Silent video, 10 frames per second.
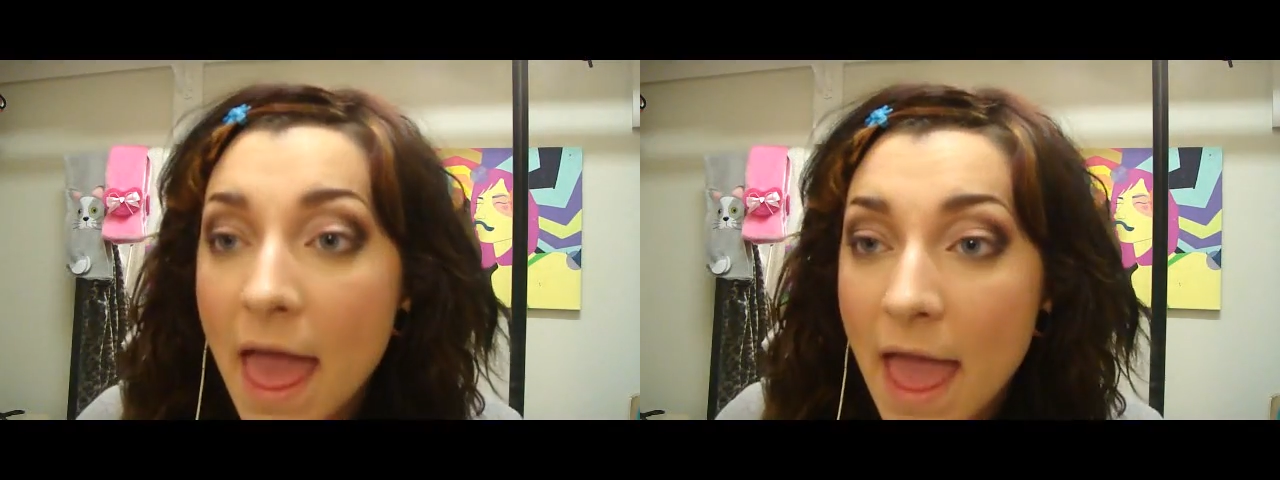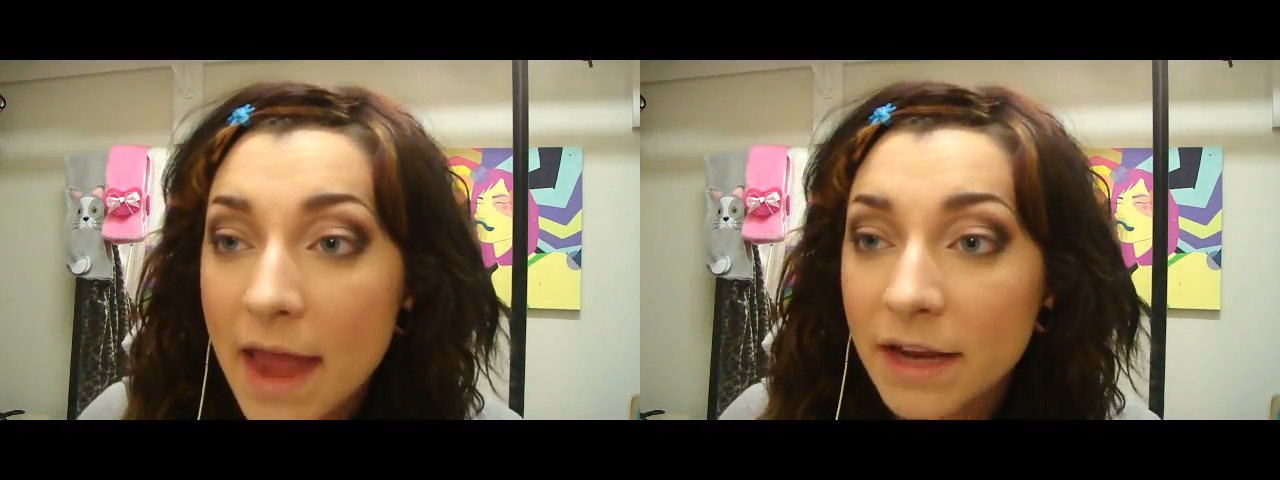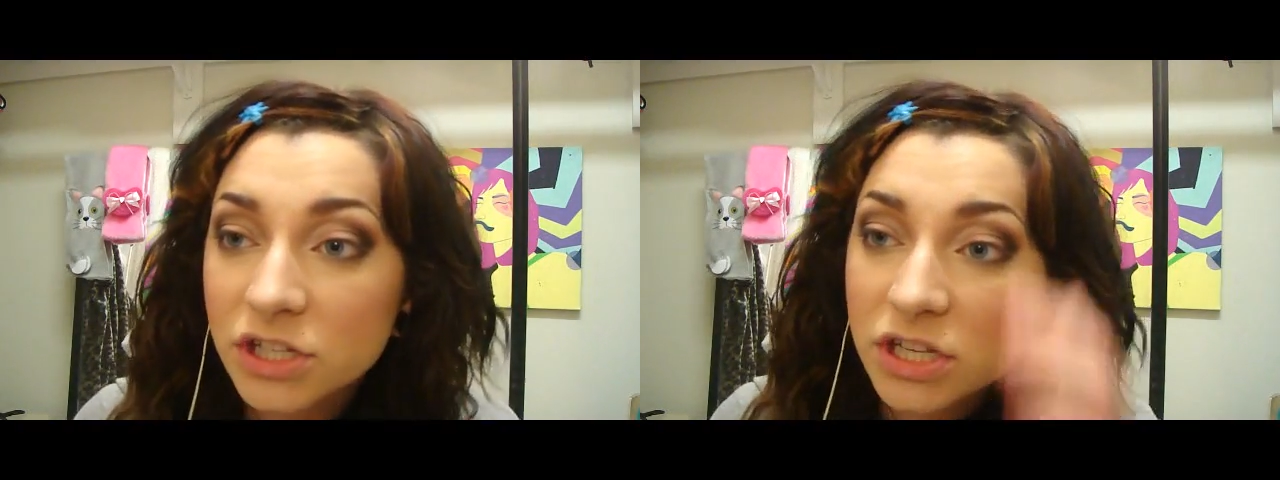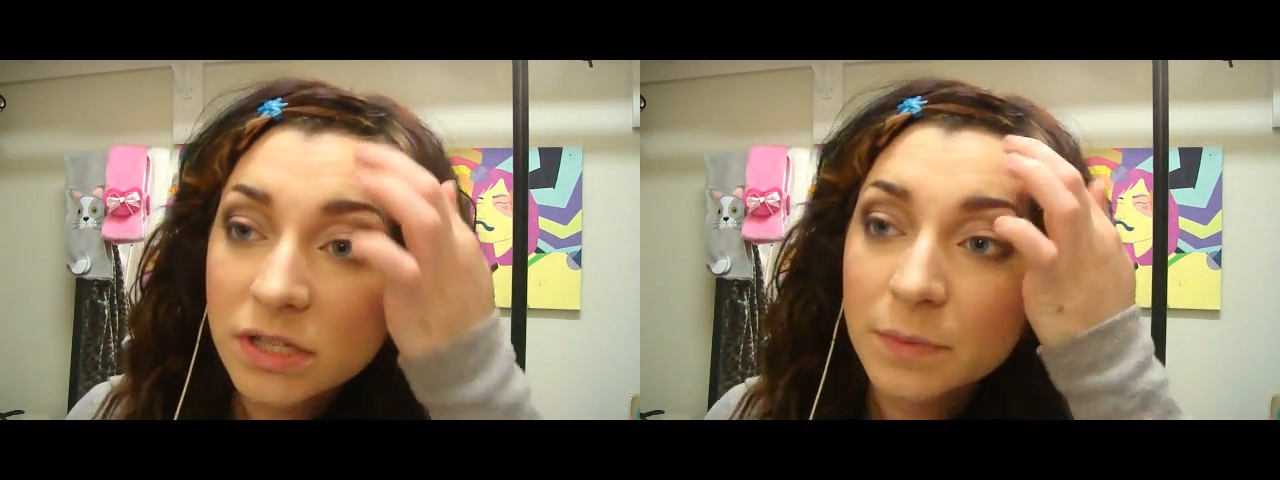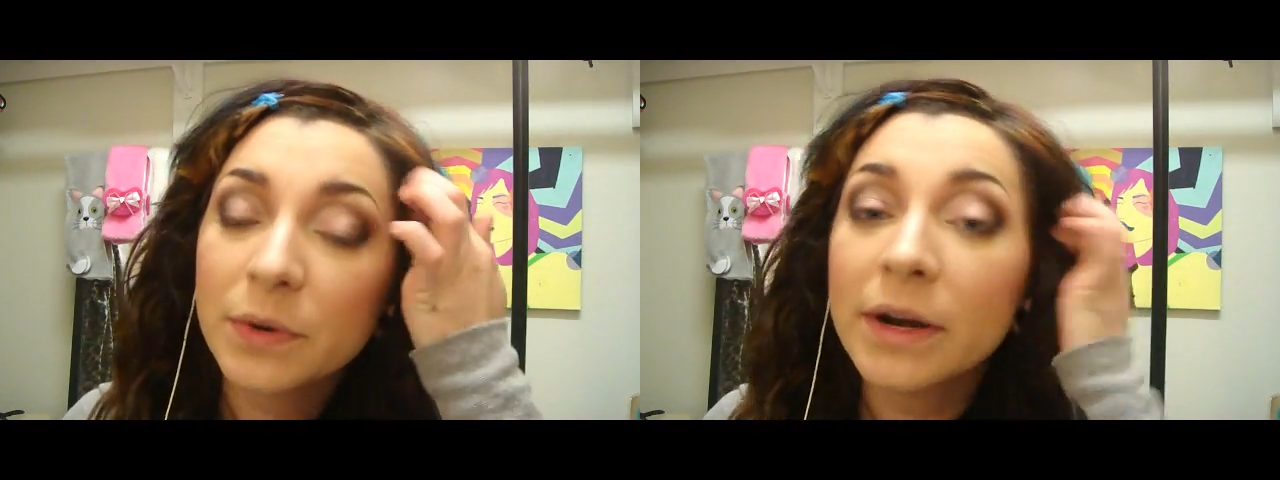And it's
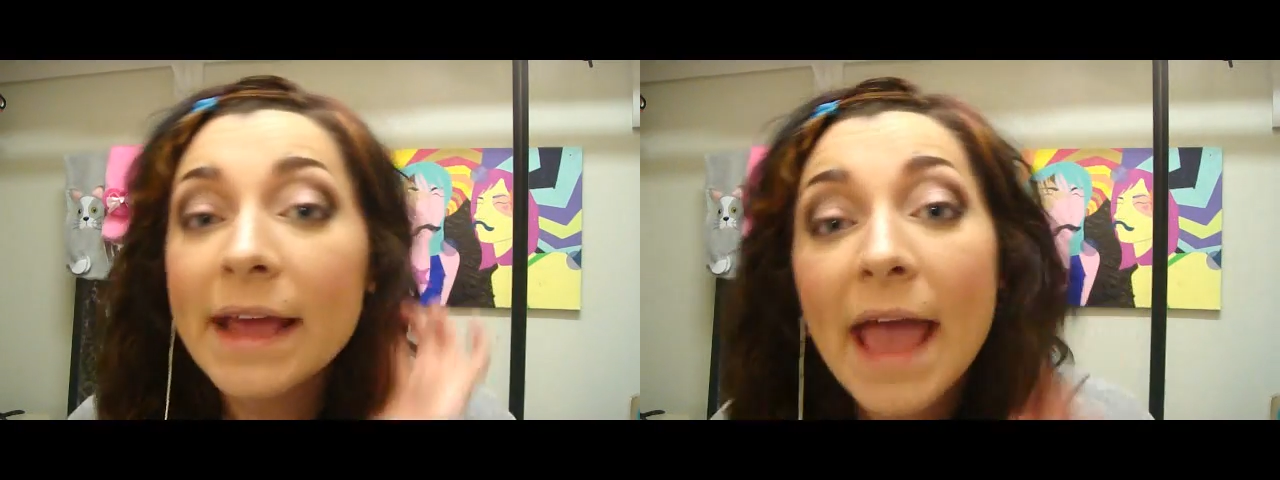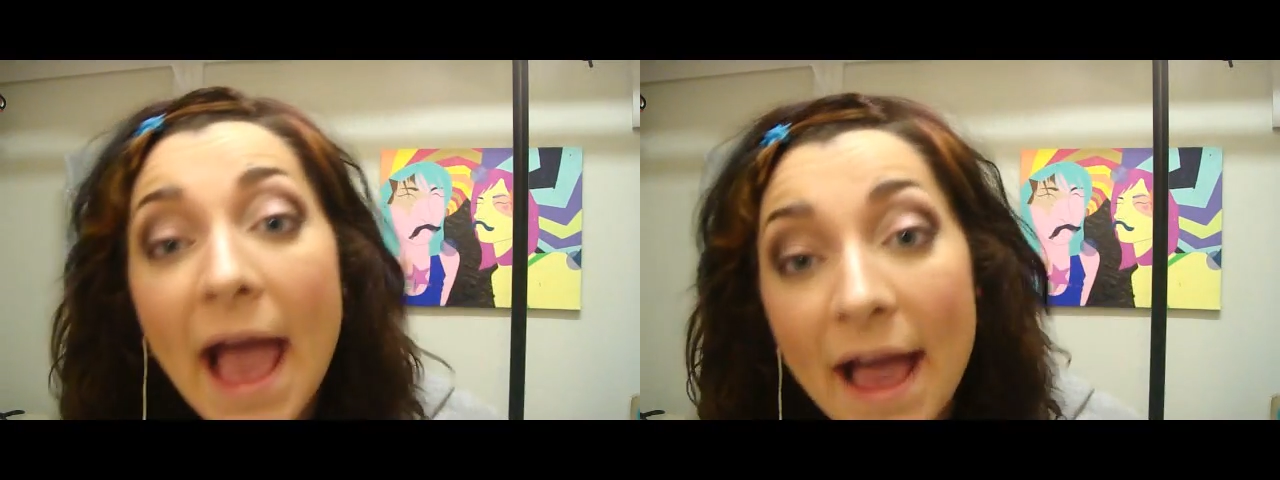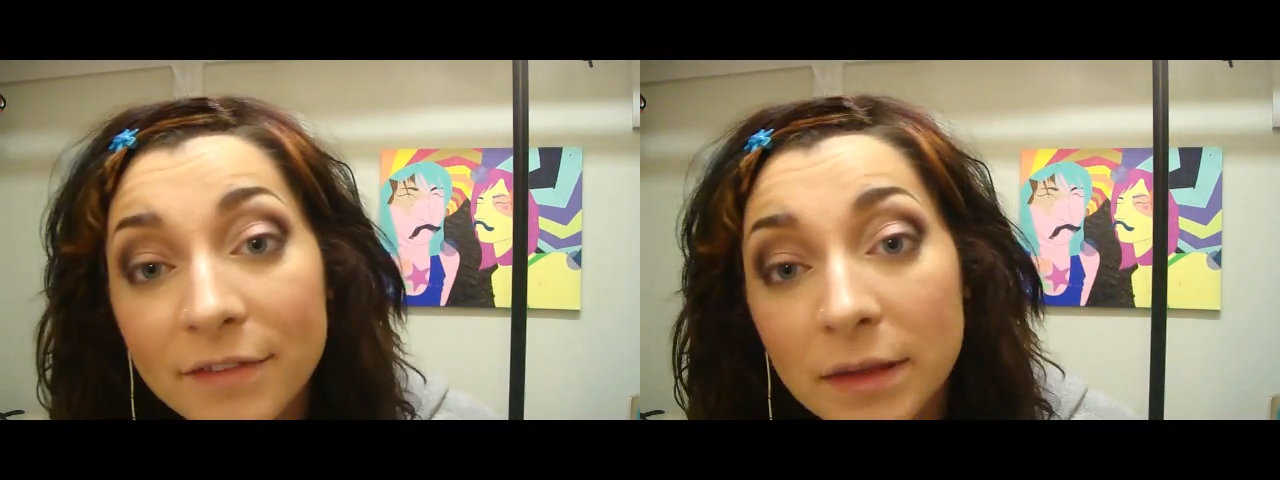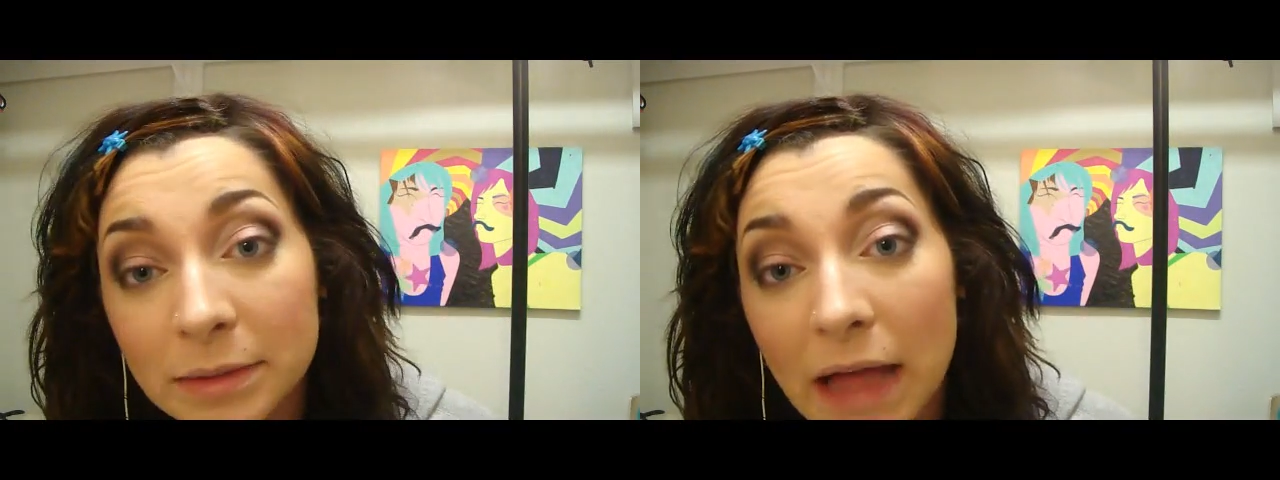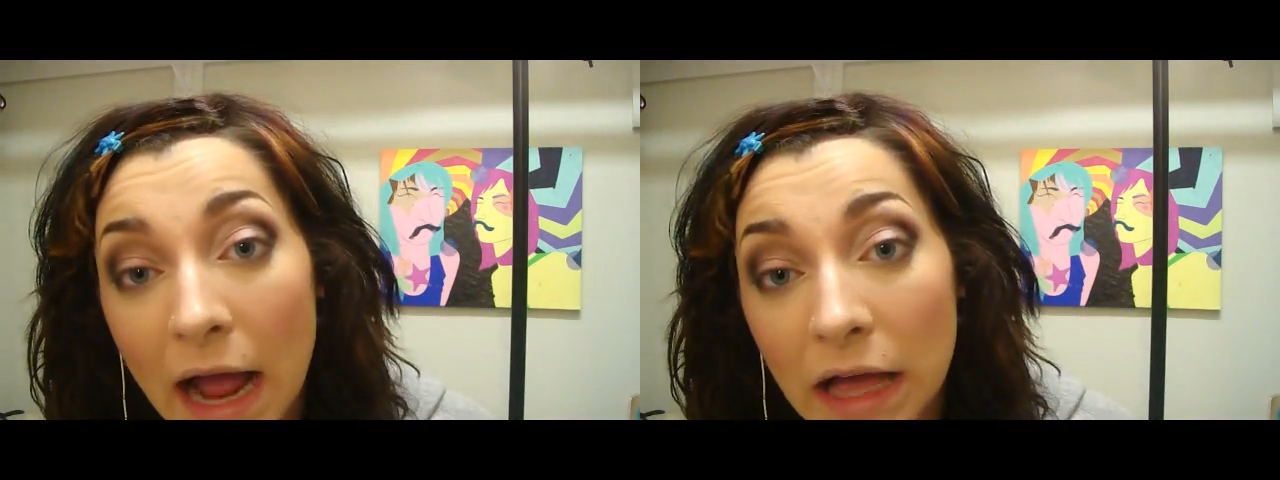just a pretty heavy
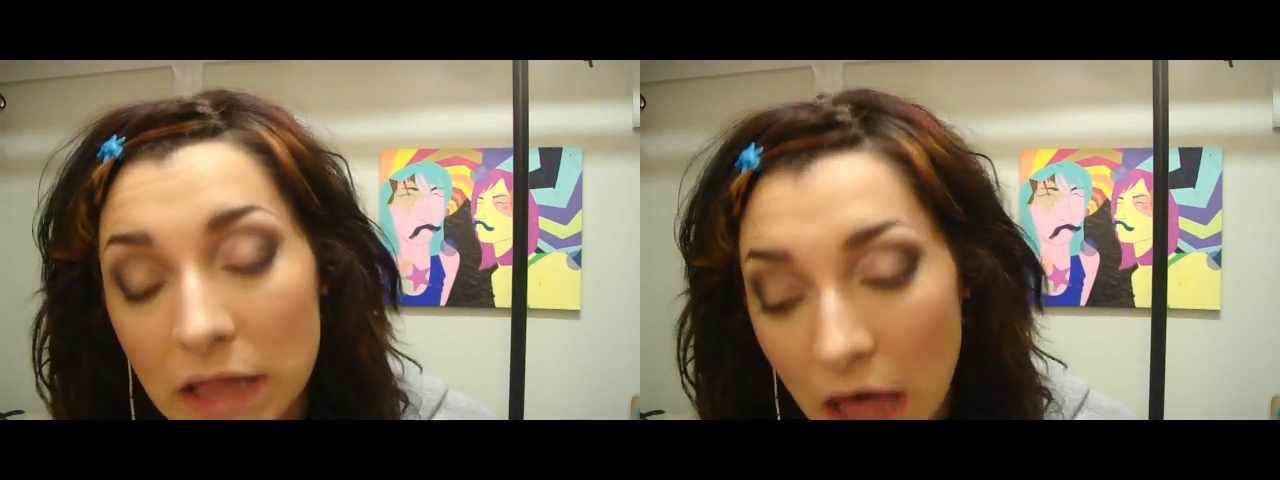black